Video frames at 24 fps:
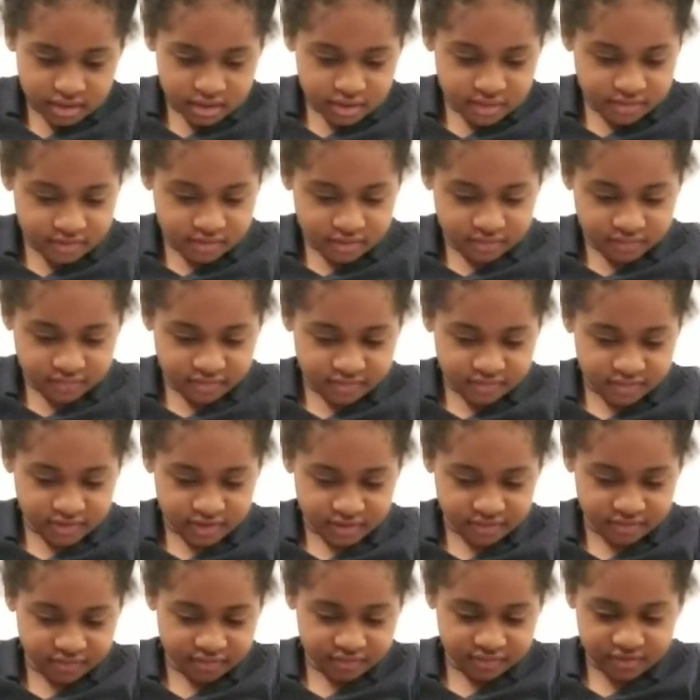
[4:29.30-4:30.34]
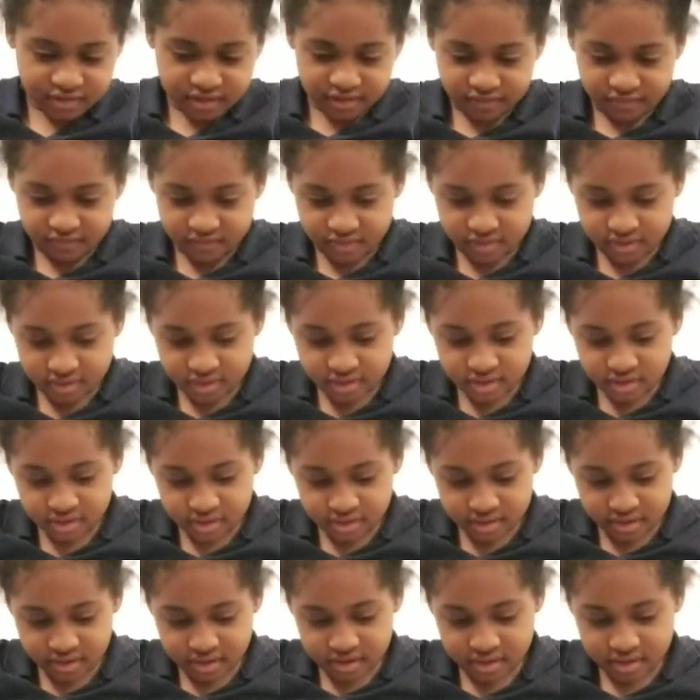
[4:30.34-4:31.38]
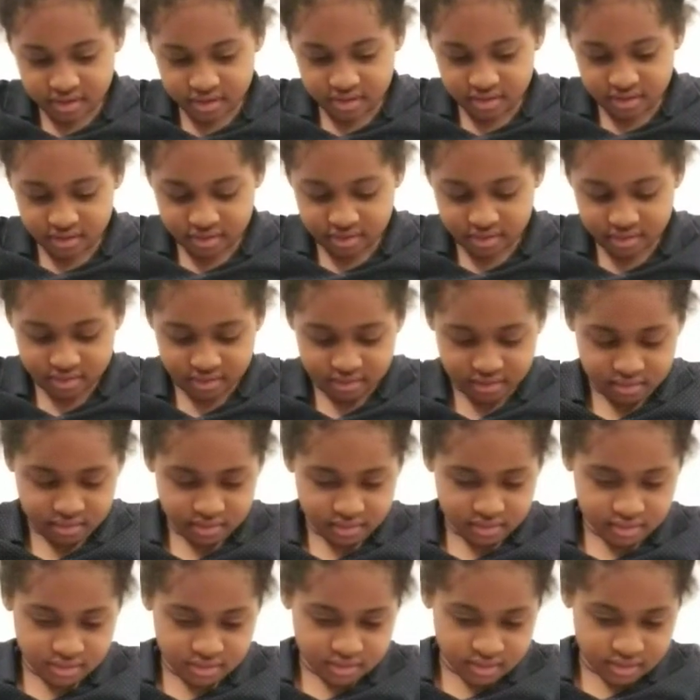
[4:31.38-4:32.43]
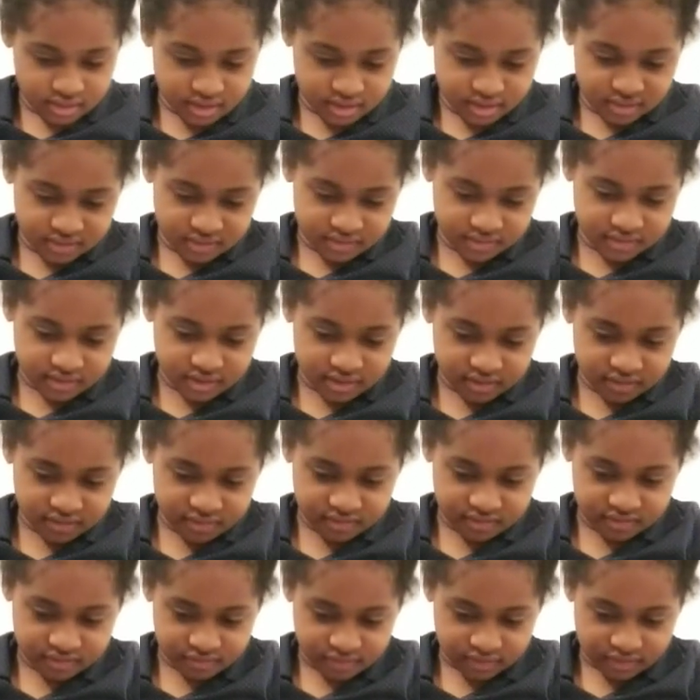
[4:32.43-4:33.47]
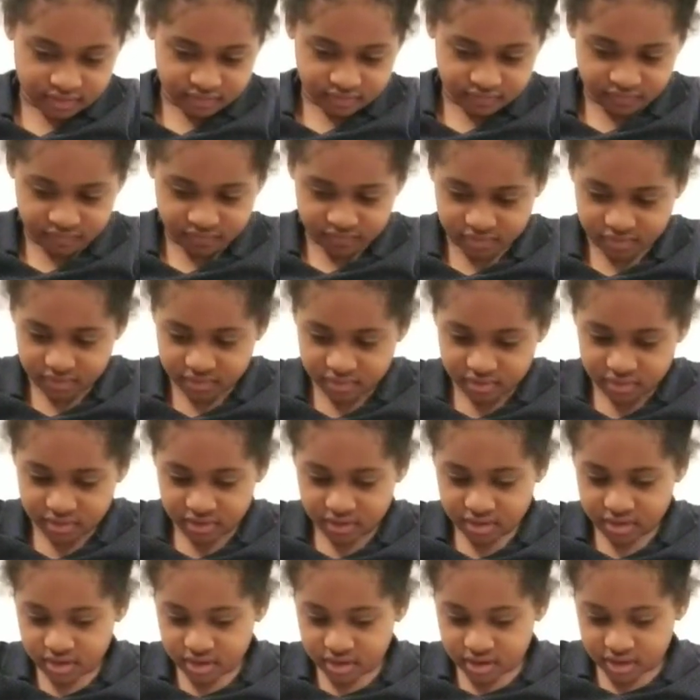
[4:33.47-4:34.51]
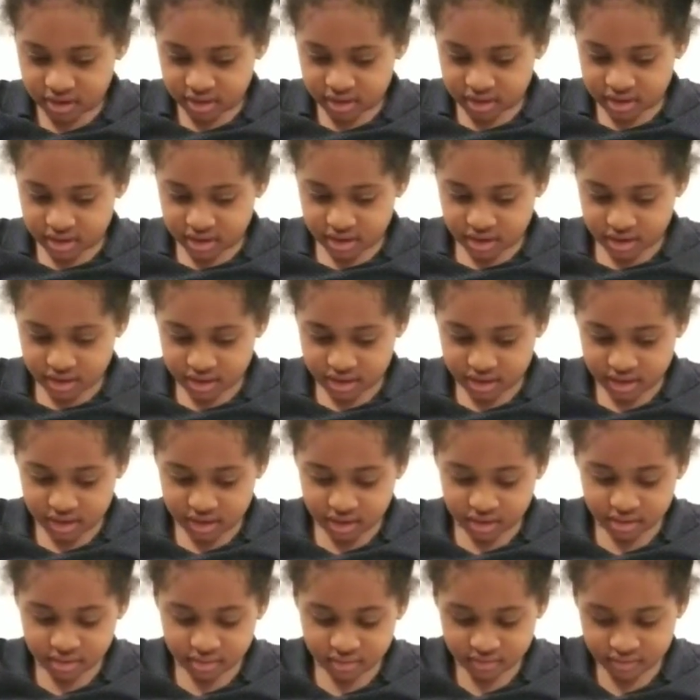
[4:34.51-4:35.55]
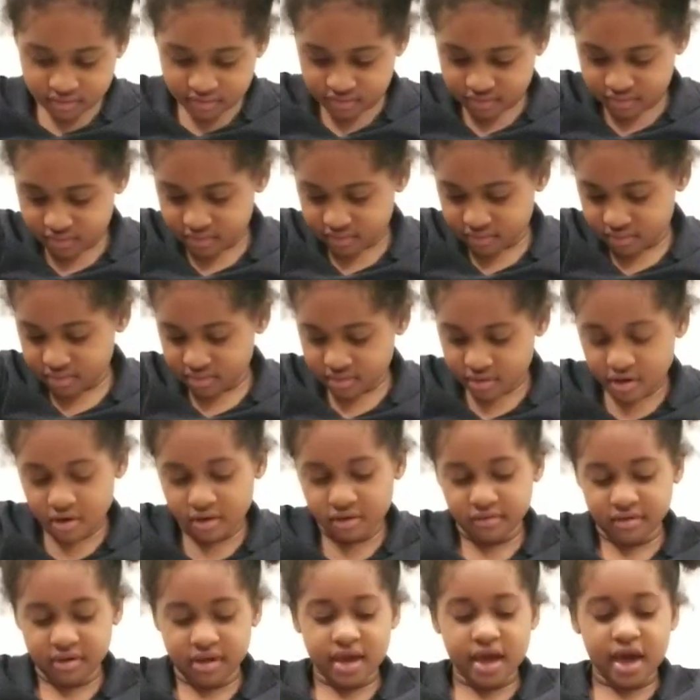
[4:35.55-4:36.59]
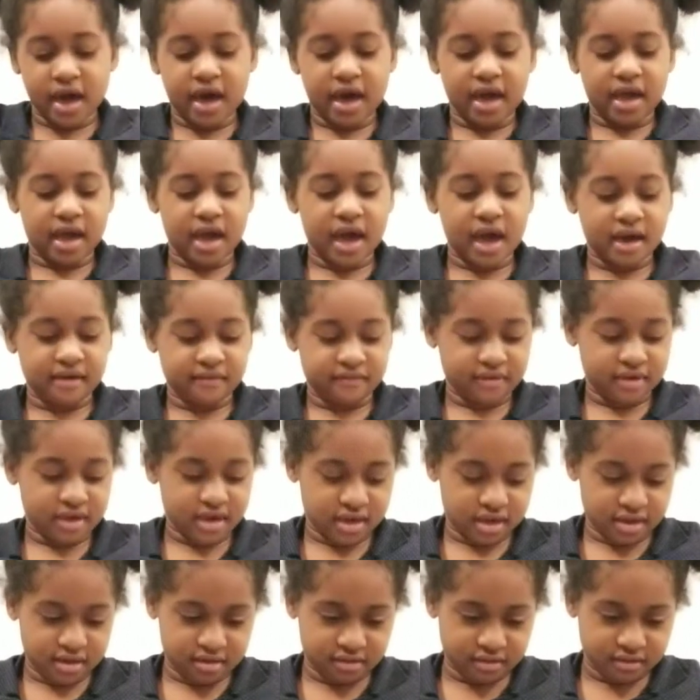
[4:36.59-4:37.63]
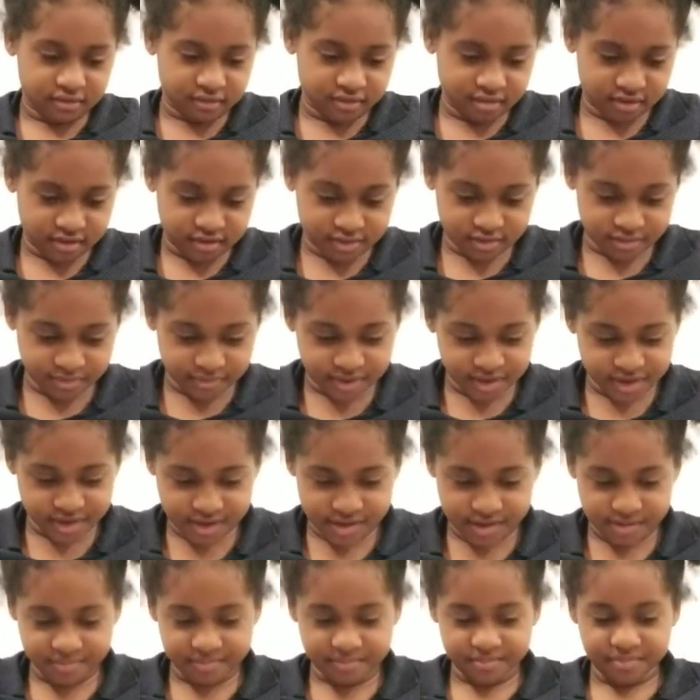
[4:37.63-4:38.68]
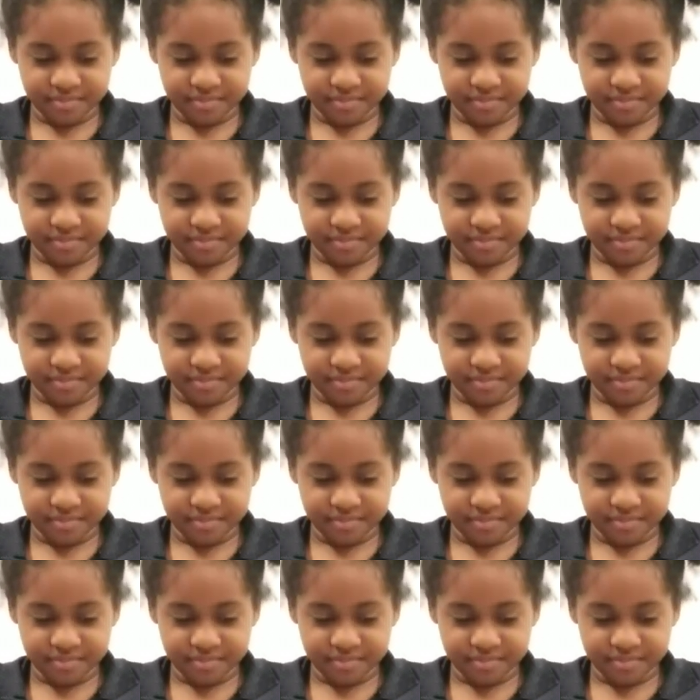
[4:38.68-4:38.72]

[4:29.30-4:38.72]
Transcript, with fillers: So six, seven. Then eight, six, seven, eight. Oh yeah, I have eight. yep.